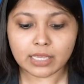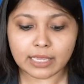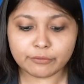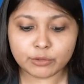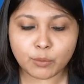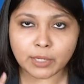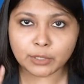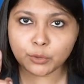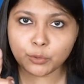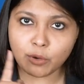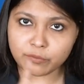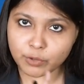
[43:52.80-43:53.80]
If you want
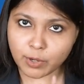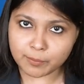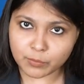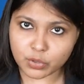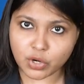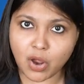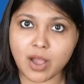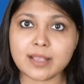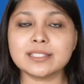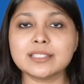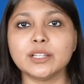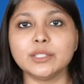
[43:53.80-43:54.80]
to go from
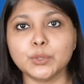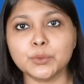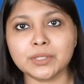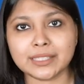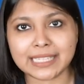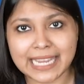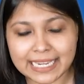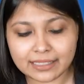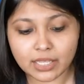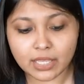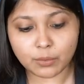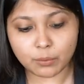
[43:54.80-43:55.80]
gross to net,
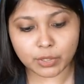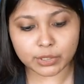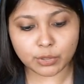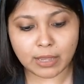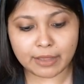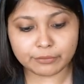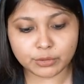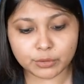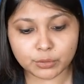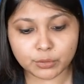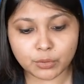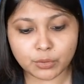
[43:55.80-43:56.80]
what you have to
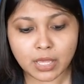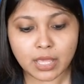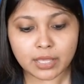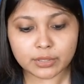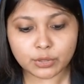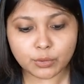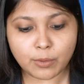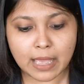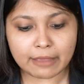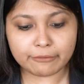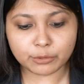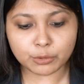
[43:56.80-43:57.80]
do? You
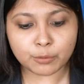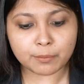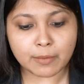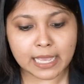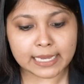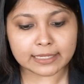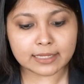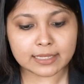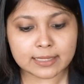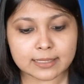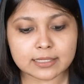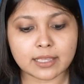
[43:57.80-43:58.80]
have to
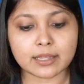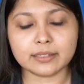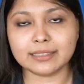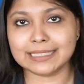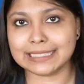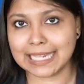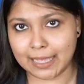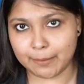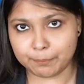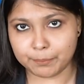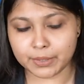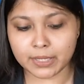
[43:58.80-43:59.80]
minus dep.